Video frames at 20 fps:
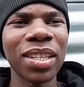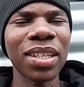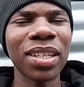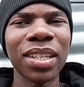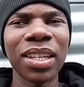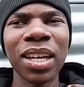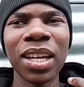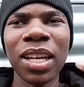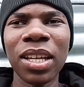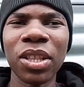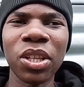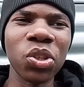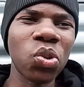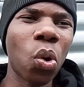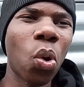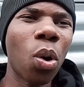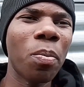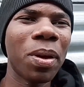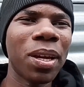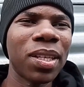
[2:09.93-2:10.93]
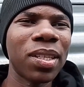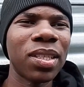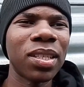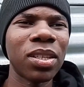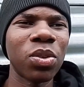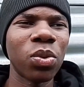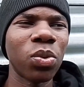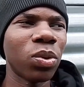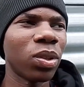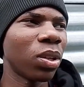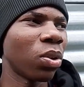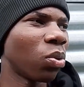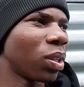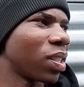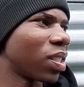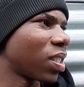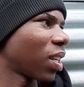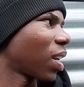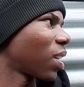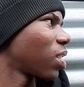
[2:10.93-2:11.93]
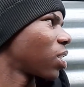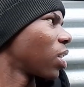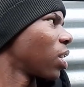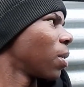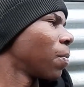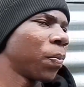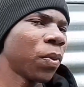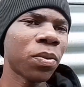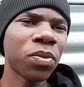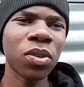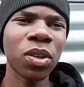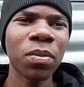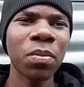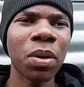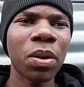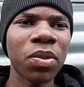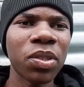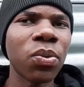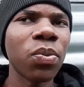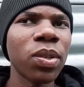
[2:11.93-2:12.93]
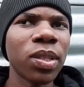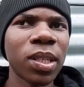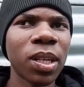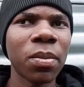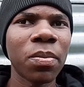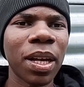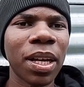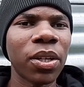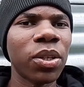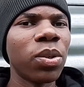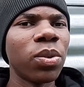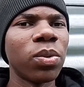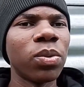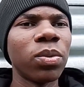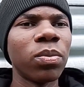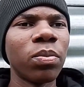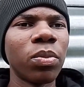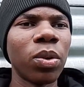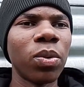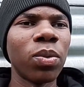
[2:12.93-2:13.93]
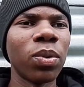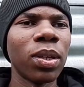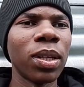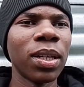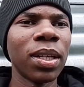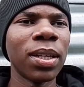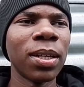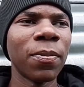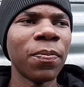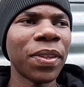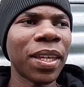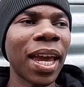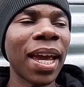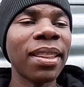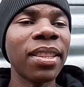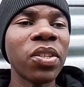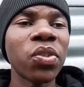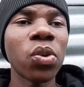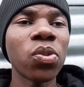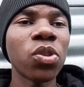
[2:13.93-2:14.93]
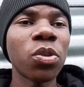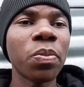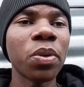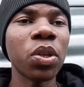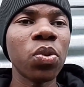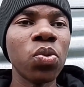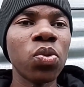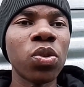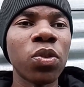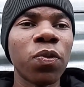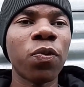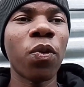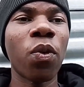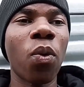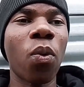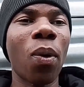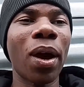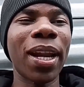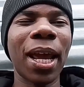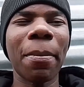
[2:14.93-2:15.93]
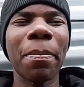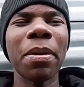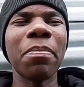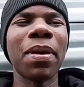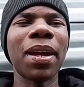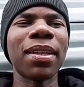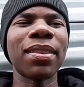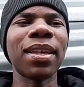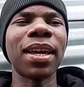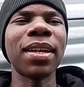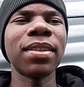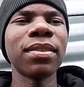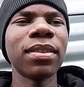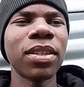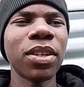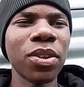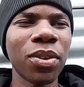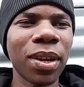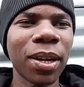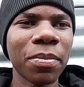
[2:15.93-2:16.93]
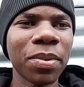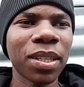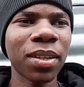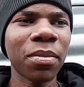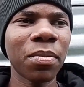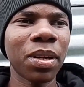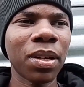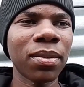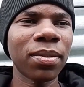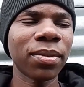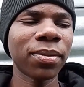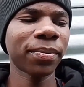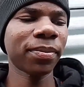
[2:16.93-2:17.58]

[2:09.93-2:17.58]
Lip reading: and the torment, you know, and all the stress, you know what I'm talking about, is the reason I'm like, yo, bro, can this also be used for what happened back then? You know what I'm talking about?